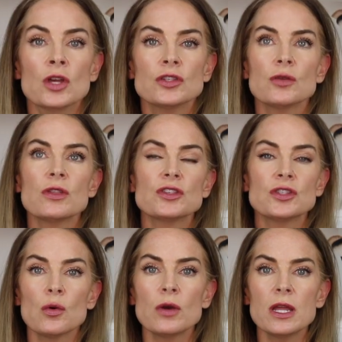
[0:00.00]
So the
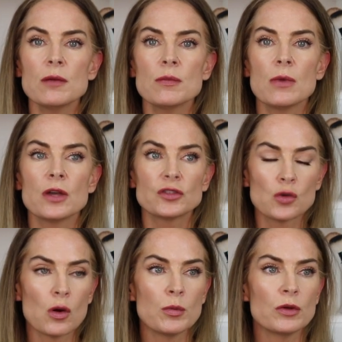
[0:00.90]
sodium
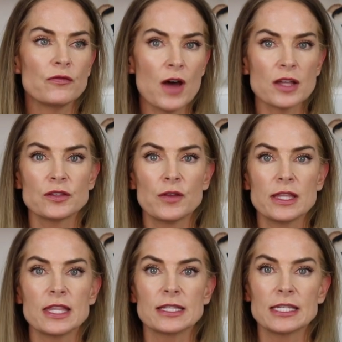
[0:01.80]
ascorbyl
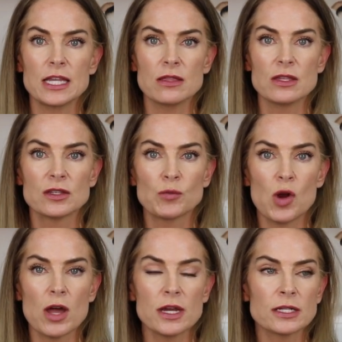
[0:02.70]
phosphate that's in this
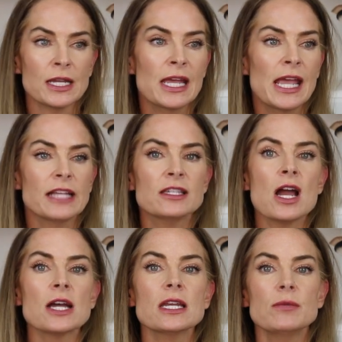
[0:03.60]
product, it's
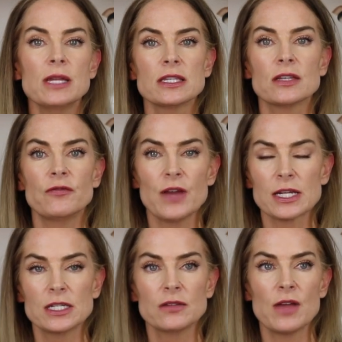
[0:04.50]
not going to be as
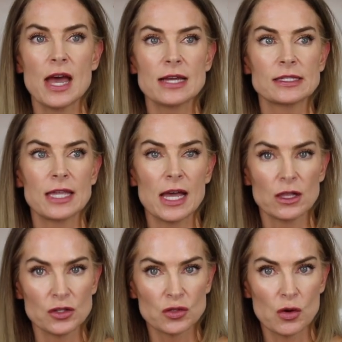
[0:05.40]
effective as the
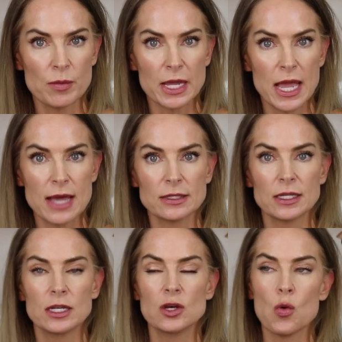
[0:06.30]
L-ascorbic
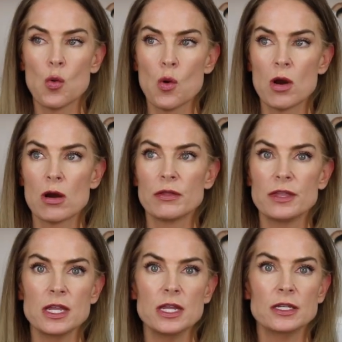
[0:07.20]
acid or
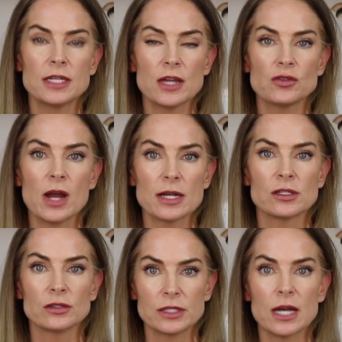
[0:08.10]
the
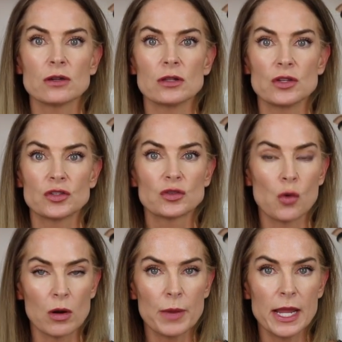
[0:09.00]
Tetrahexyldecyl
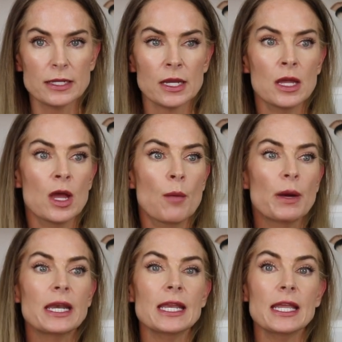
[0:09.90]
Ascorbate,
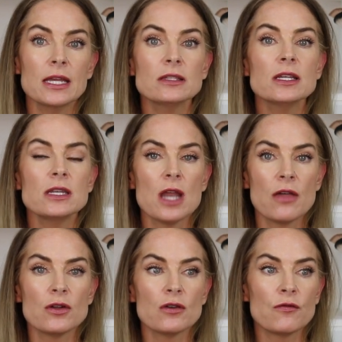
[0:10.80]
but it is
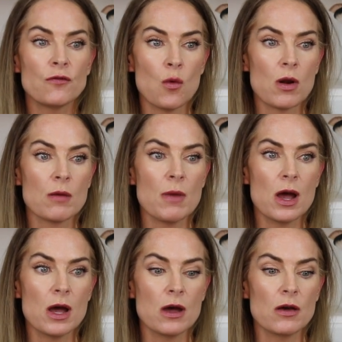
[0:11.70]
another
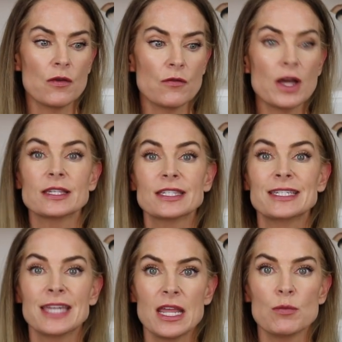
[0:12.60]
form of a
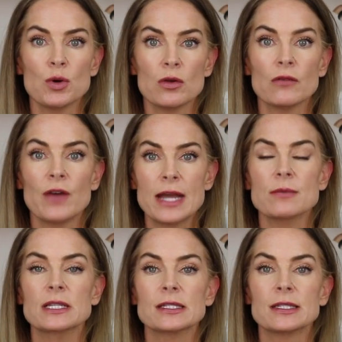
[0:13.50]
stable
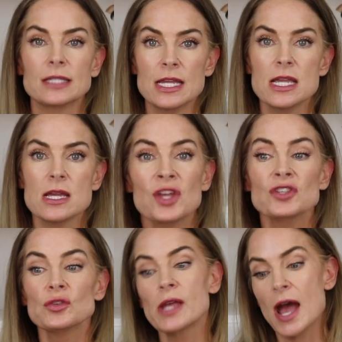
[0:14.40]
vitamin C.
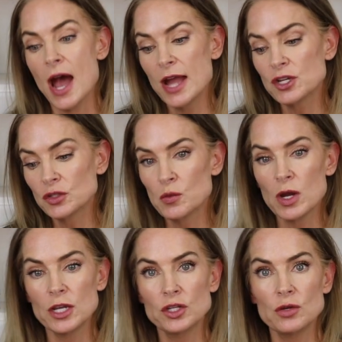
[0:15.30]
So yeah, I just
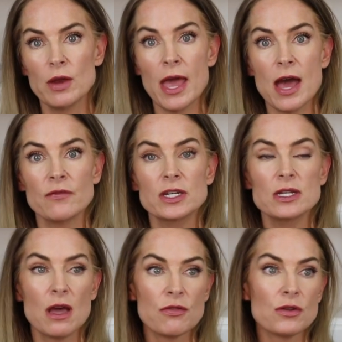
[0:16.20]
wanted you to have
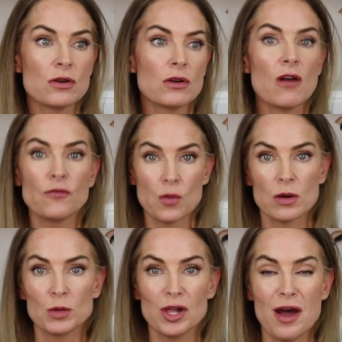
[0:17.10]
another
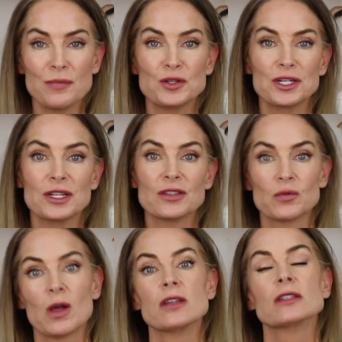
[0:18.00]
affordable option,
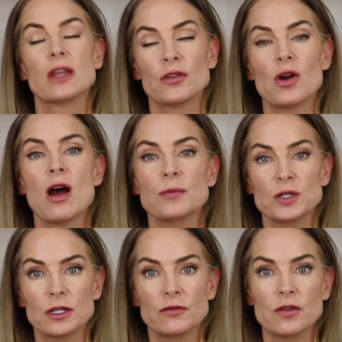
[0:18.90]
as well as another
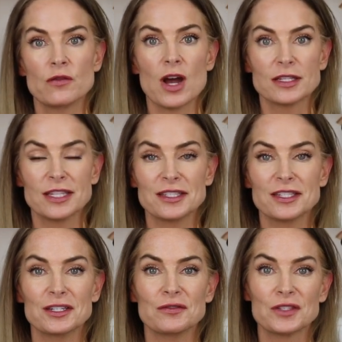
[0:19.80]
option if you've got
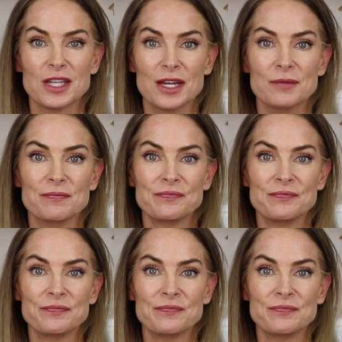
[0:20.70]
sensitive skin.